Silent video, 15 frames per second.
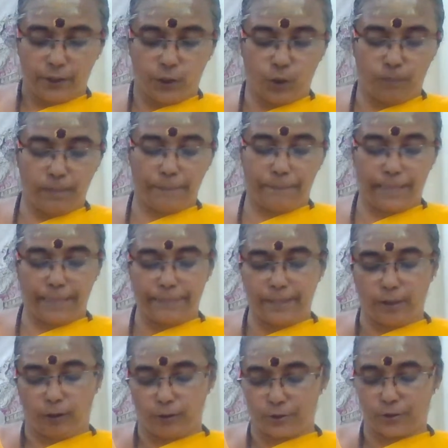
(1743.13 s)
human
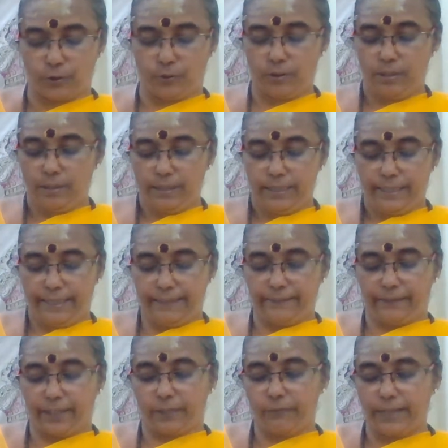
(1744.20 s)
baby also.
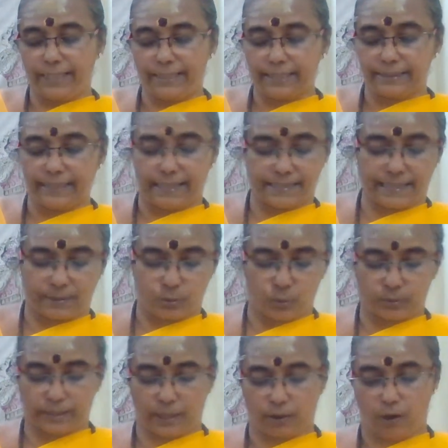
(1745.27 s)
In Rig Veda, there is a
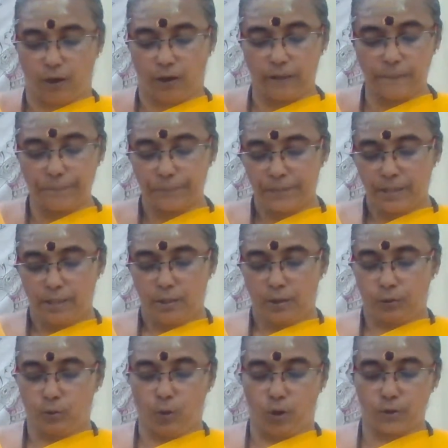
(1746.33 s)
sukta called
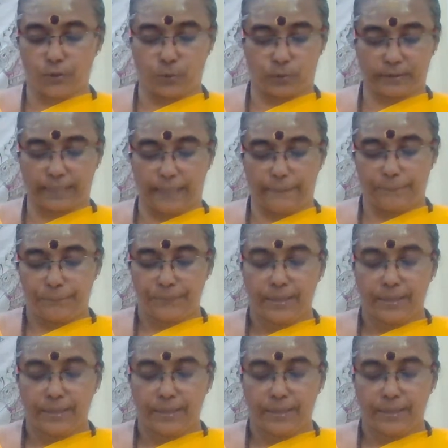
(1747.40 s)
Go Sukta,